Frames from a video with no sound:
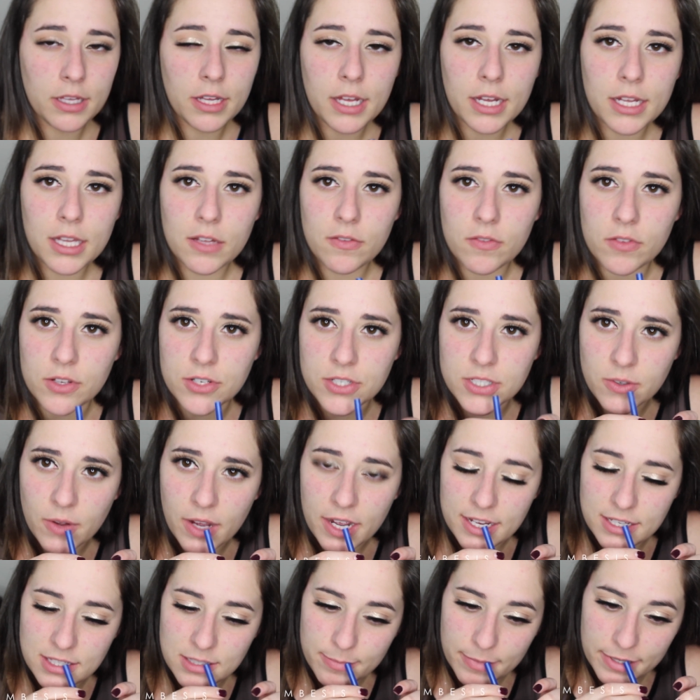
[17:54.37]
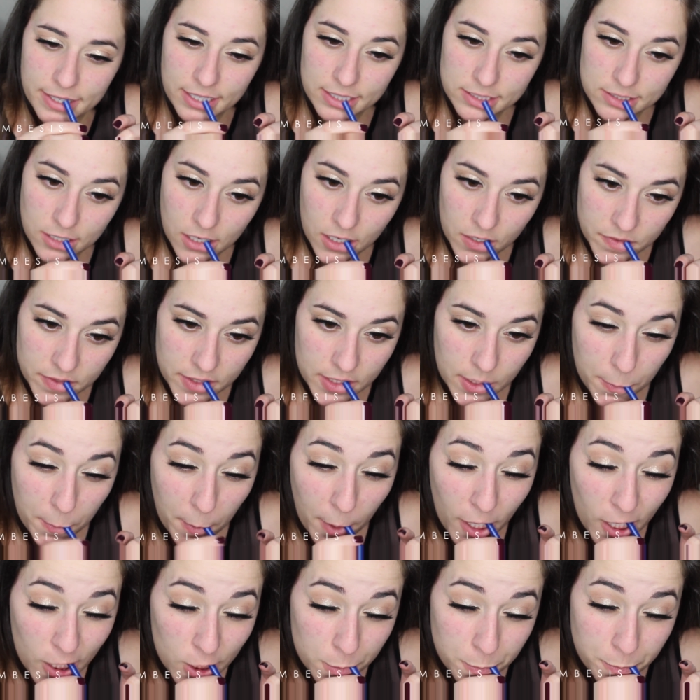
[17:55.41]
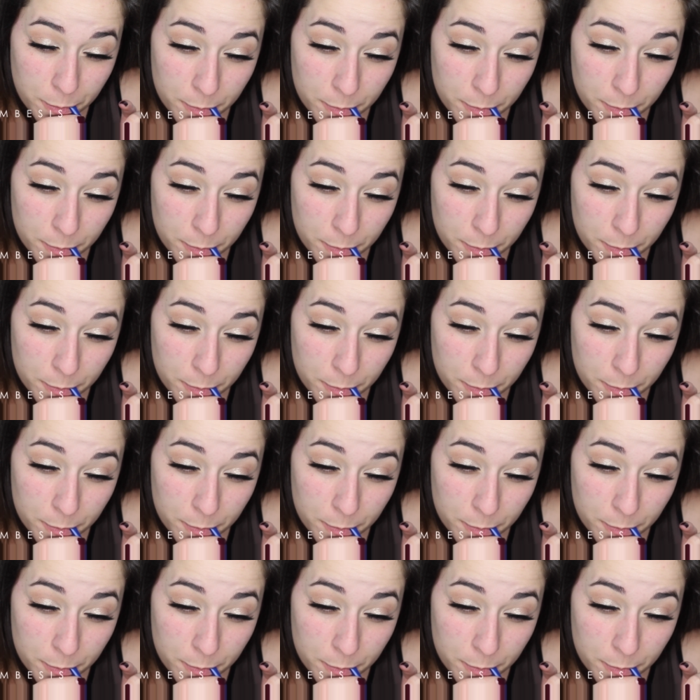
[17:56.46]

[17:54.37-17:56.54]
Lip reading: I love when there's no ice in my iced coffee anymore.